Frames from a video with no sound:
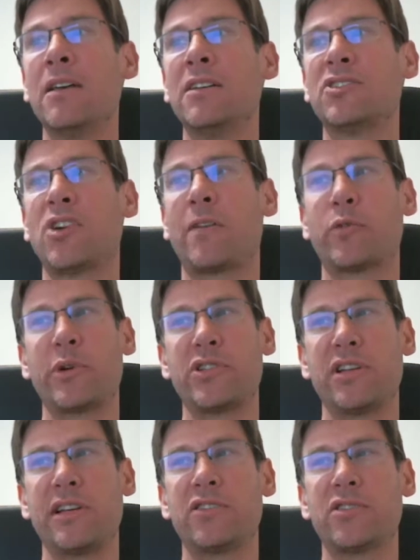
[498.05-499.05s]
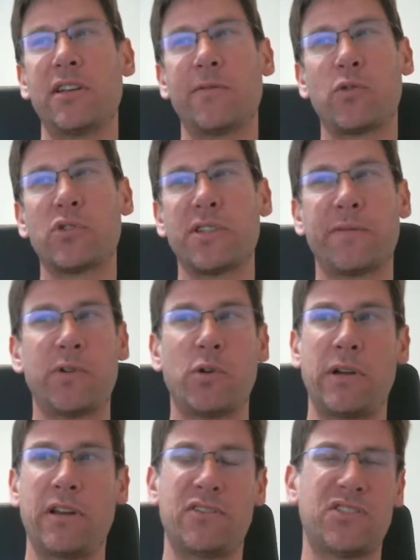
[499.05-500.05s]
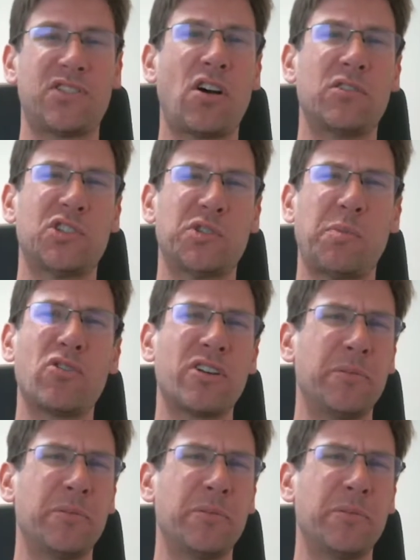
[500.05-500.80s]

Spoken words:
Software engineers, and of course if you're in a small